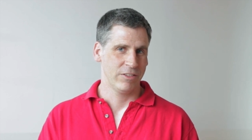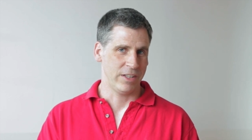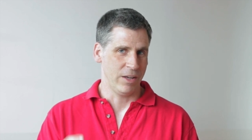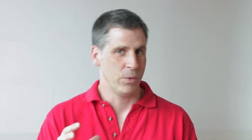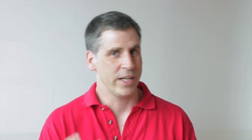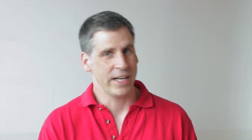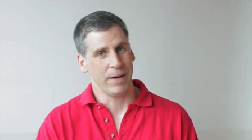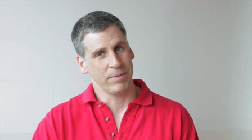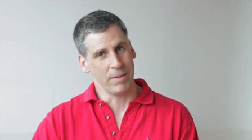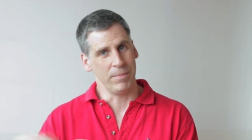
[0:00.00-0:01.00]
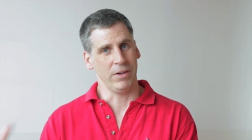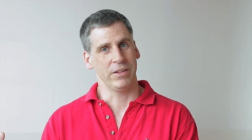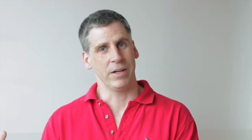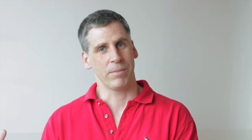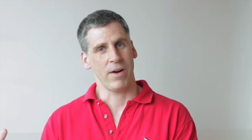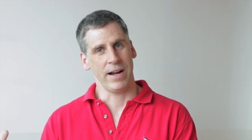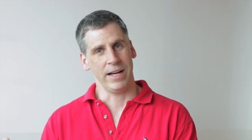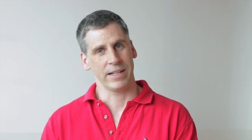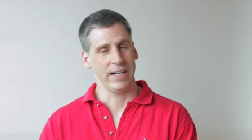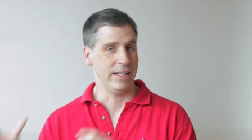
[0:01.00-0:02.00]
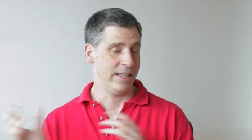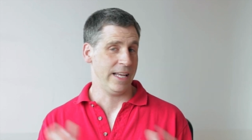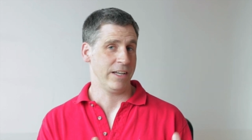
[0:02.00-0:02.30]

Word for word: so that we could help them build their product and then